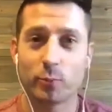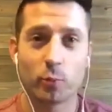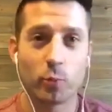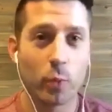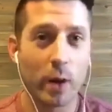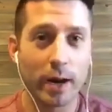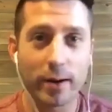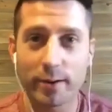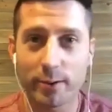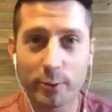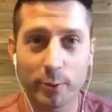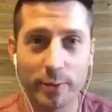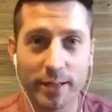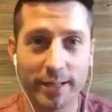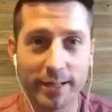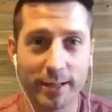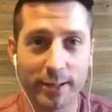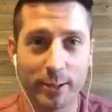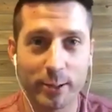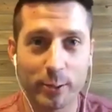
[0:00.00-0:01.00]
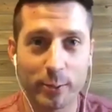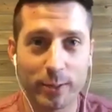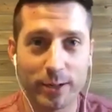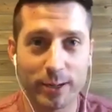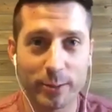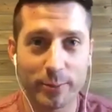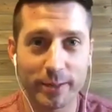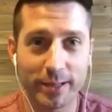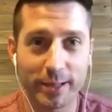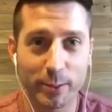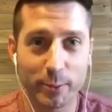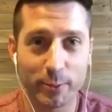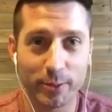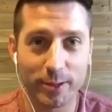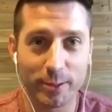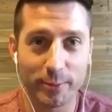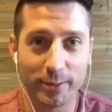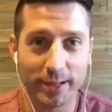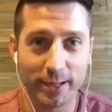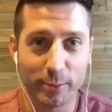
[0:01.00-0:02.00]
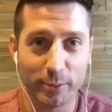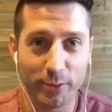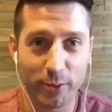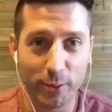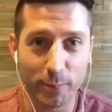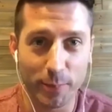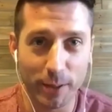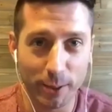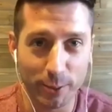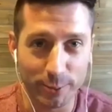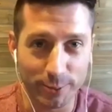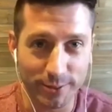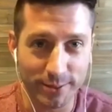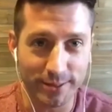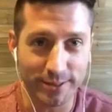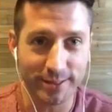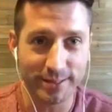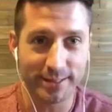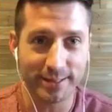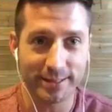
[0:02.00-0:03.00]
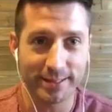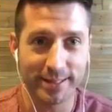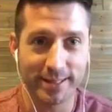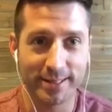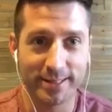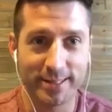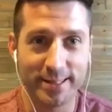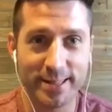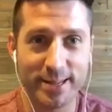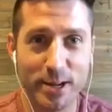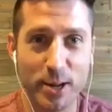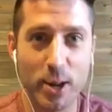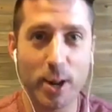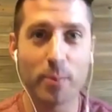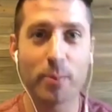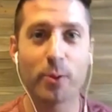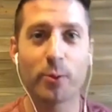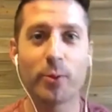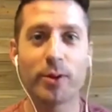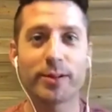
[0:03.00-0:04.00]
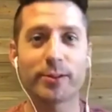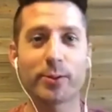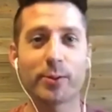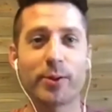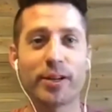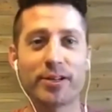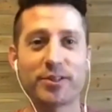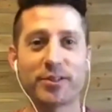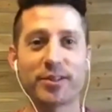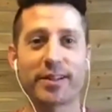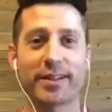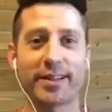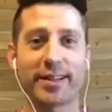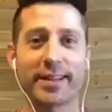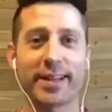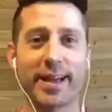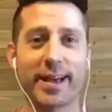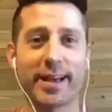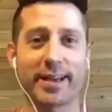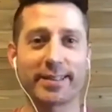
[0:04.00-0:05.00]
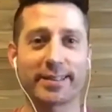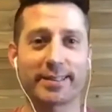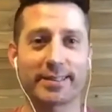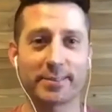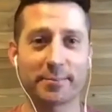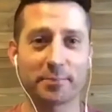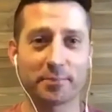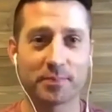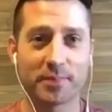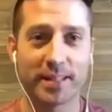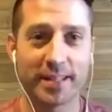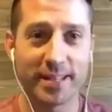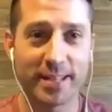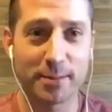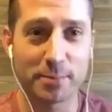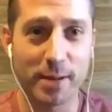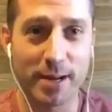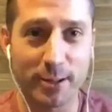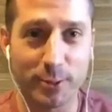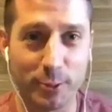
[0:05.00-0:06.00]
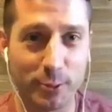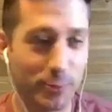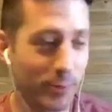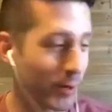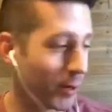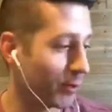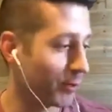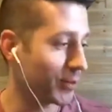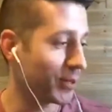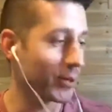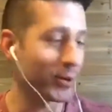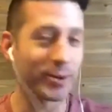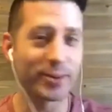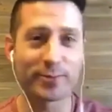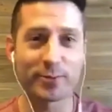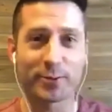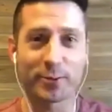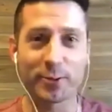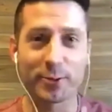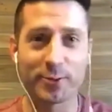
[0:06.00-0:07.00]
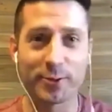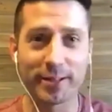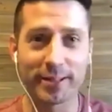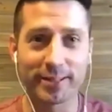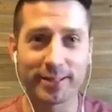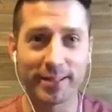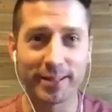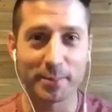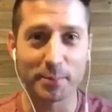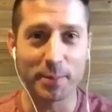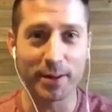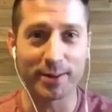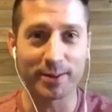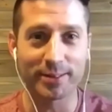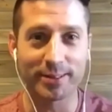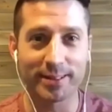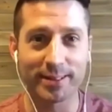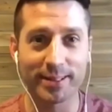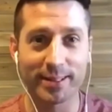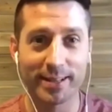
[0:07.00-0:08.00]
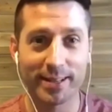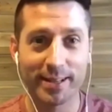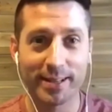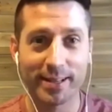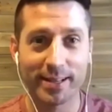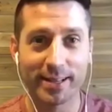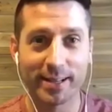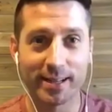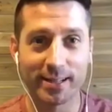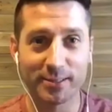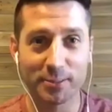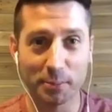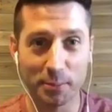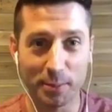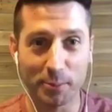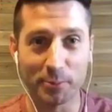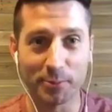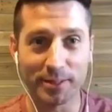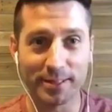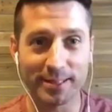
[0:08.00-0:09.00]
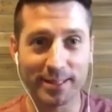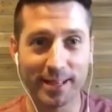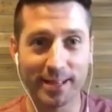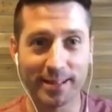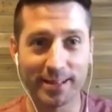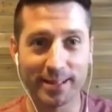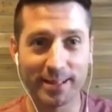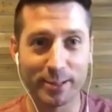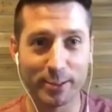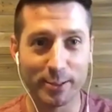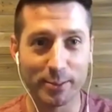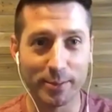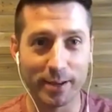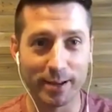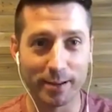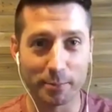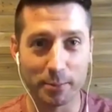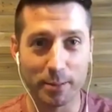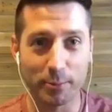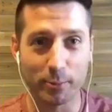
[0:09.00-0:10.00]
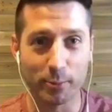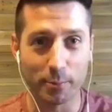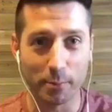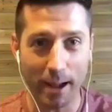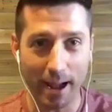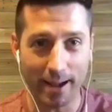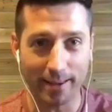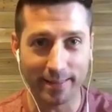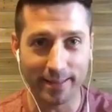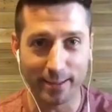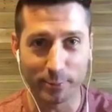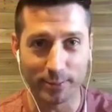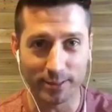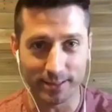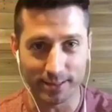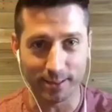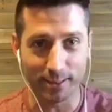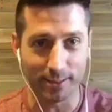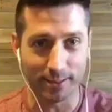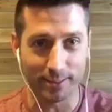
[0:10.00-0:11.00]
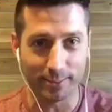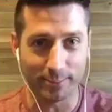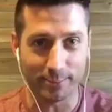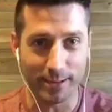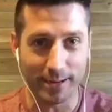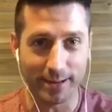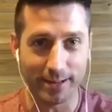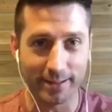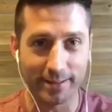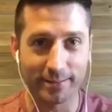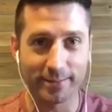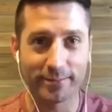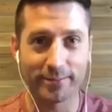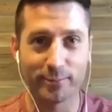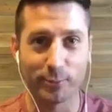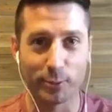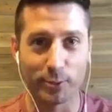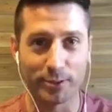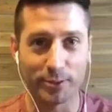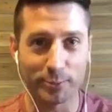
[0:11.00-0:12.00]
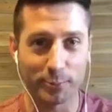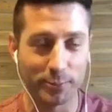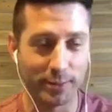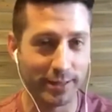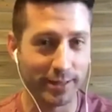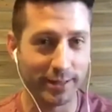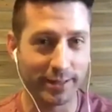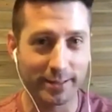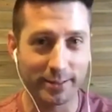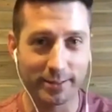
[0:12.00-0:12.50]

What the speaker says: Where do we go with our posts? It's the number one question I get asked in my group called The Art of Recruiting. And apparently some people were excited to hear about it. People were mad that I wasn't on right at 4:20.